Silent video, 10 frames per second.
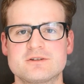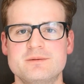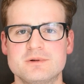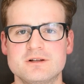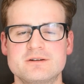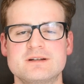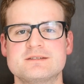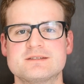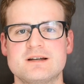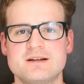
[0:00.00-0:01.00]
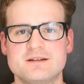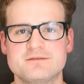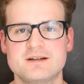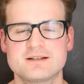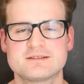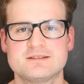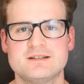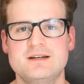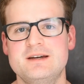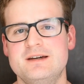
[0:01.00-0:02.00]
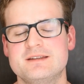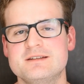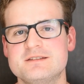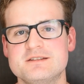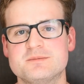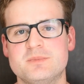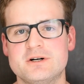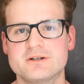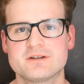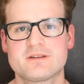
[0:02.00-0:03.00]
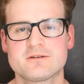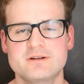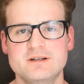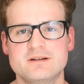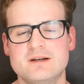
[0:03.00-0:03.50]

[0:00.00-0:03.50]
trenbolone and side effects. This is part 3.